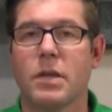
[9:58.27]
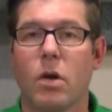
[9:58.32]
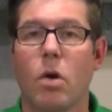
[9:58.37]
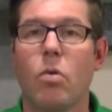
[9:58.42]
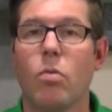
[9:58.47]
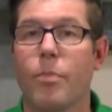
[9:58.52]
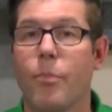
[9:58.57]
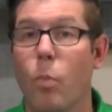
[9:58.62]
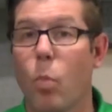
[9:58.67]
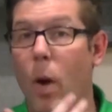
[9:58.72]
And
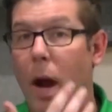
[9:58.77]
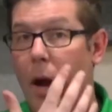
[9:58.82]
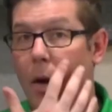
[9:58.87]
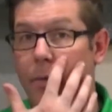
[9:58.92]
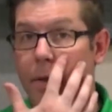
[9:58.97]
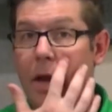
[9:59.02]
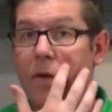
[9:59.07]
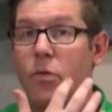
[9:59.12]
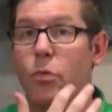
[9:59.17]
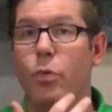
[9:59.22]
oh, wow,
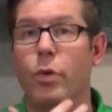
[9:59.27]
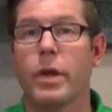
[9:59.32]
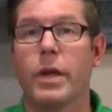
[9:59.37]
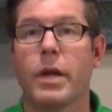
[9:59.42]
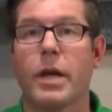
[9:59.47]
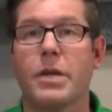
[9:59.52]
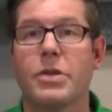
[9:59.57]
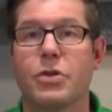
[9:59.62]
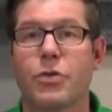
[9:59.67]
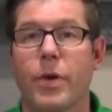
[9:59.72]
they have a really
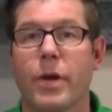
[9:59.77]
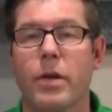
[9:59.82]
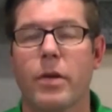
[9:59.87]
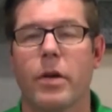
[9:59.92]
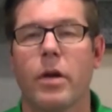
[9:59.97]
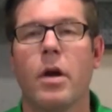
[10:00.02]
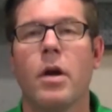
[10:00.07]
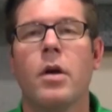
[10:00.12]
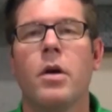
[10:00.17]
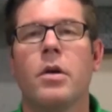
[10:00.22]
nice trailer.